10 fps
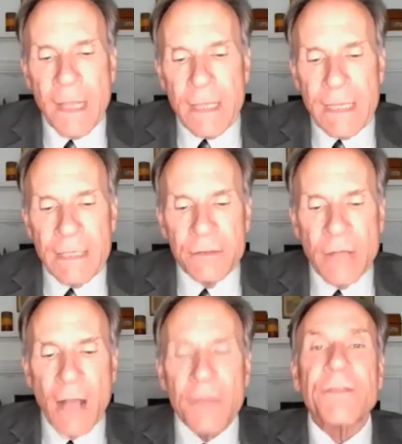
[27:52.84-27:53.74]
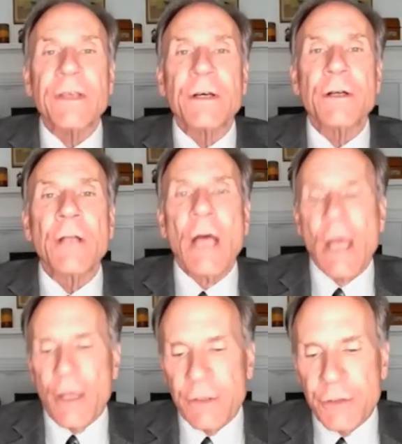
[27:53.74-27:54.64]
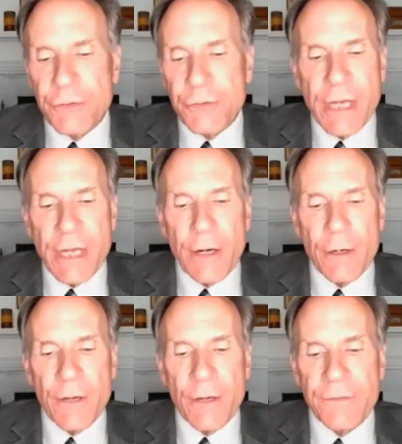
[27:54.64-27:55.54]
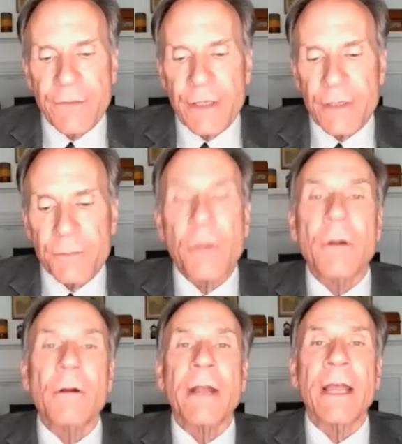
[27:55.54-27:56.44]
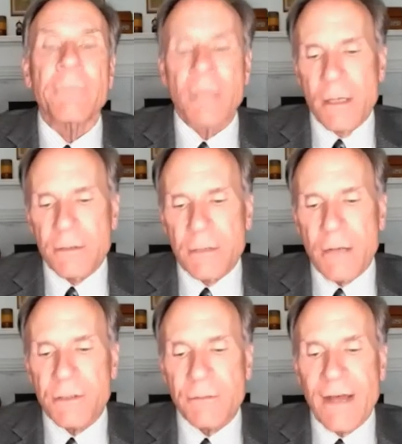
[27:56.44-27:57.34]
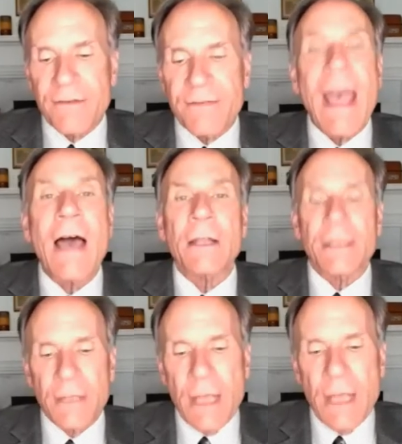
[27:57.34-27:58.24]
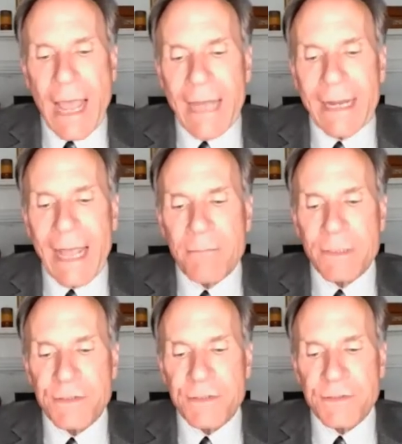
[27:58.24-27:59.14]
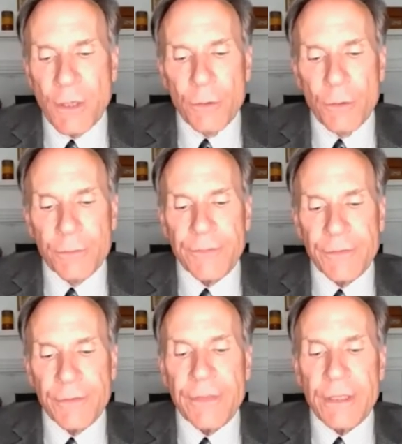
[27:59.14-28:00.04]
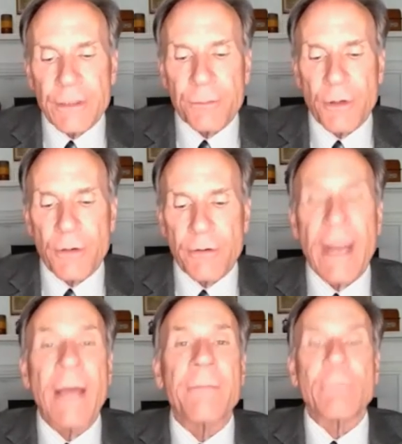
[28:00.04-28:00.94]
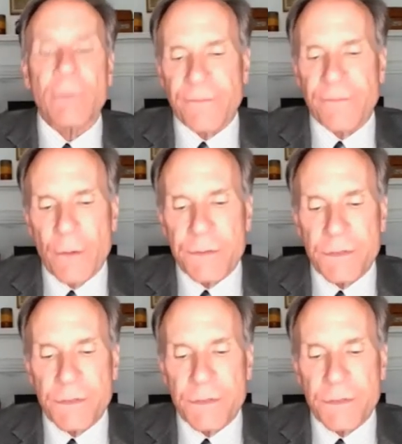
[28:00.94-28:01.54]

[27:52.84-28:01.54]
In Knoxville, the new chair of the theater program, Dr. Ralph Allen, had ambitious goals for the theater program that were focused